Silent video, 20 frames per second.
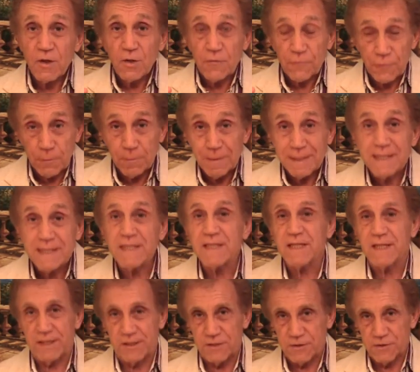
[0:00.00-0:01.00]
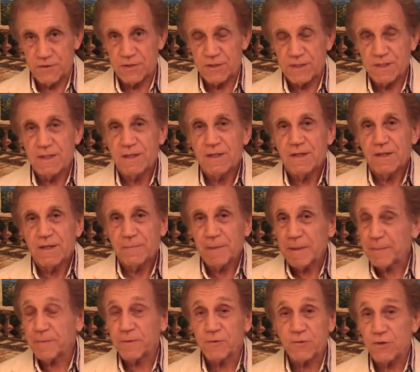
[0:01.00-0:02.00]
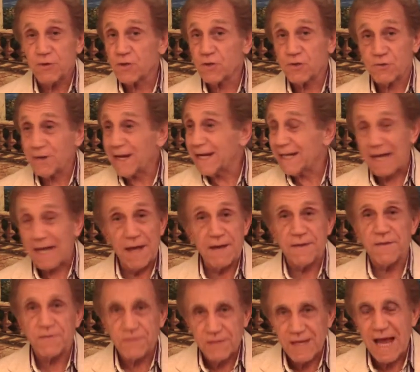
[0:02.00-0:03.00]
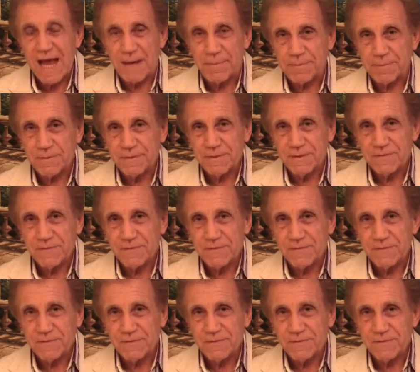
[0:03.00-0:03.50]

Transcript: for many years, people just drank out of the tap.